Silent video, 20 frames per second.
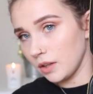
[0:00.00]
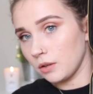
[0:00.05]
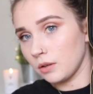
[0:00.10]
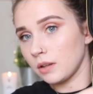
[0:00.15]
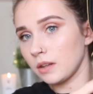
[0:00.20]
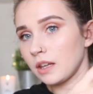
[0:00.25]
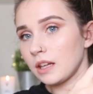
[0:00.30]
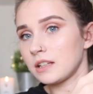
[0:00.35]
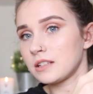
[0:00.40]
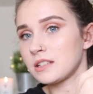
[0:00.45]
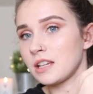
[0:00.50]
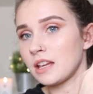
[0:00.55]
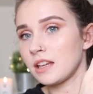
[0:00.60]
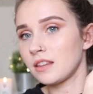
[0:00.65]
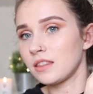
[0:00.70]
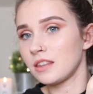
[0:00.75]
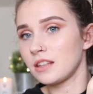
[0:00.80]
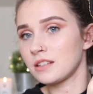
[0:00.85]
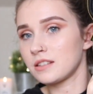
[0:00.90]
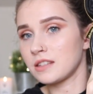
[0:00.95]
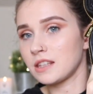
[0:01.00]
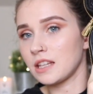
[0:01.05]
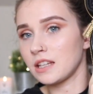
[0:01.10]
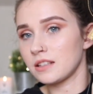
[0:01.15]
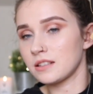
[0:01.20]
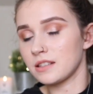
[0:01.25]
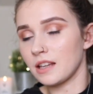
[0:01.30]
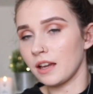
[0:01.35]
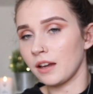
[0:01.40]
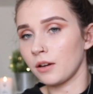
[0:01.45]
You can like take these
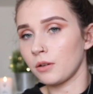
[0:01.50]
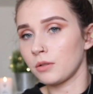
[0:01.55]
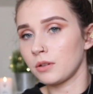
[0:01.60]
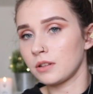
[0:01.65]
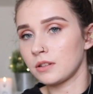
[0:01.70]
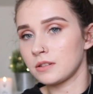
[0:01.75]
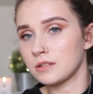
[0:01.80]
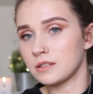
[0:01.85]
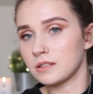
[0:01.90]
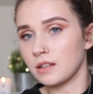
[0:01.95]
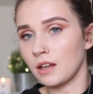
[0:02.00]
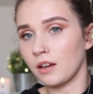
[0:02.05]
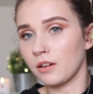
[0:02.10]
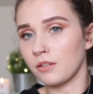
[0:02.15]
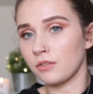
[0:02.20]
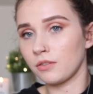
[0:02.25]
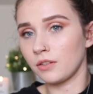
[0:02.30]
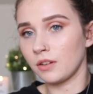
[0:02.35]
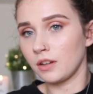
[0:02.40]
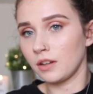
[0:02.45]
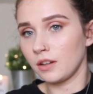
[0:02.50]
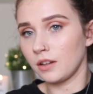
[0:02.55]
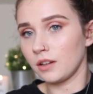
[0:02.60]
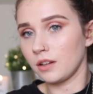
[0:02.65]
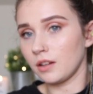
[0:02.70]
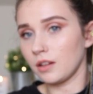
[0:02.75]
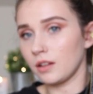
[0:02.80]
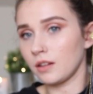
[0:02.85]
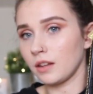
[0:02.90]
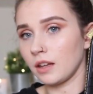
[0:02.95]
things out and stuff
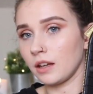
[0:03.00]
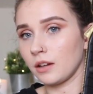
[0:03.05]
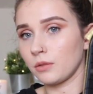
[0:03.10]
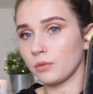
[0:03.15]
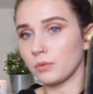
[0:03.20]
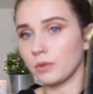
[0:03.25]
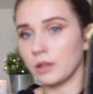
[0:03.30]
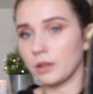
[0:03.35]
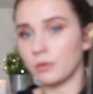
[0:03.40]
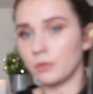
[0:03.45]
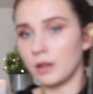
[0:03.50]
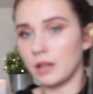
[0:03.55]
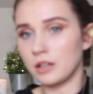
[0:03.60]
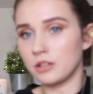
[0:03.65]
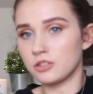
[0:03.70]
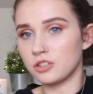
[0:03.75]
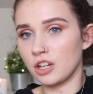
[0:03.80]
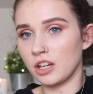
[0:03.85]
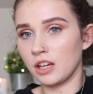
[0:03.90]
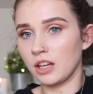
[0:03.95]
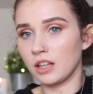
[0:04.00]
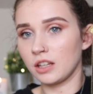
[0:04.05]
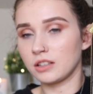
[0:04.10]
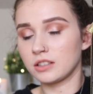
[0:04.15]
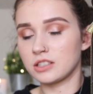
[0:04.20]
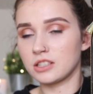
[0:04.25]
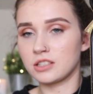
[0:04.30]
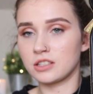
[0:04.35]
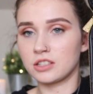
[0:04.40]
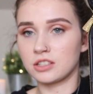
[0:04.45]
and like rearrange
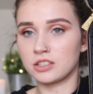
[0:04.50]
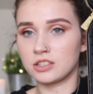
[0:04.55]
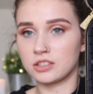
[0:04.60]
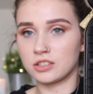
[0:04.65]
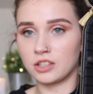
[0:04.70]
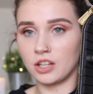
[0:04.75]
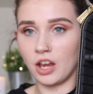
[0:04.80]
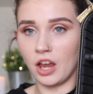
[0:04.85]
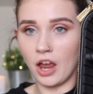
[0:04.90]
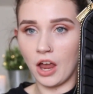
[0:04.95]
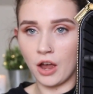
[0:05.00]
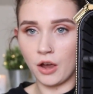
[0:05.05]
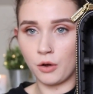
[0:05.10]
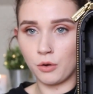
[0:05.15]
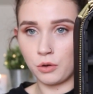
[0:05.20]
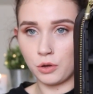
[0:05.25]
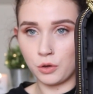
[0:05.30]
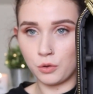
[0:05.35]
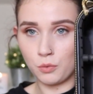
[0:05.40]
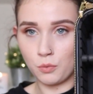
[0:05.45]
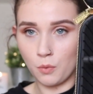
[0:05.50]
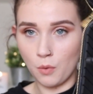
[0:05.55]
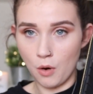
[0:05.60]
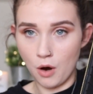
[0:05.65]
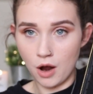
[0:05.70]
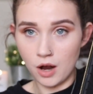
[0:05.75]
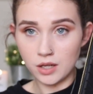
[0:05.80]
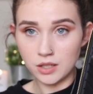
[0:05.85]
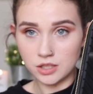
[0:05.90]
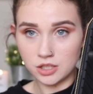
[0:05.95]
it how you
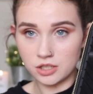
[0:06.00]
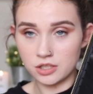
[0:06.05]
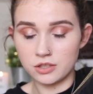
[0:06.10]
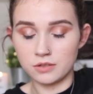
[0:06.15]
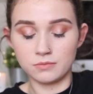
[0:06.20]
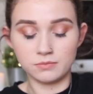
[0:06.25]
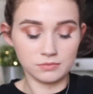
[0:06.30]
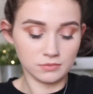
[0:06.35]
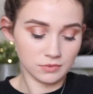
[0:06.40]
want,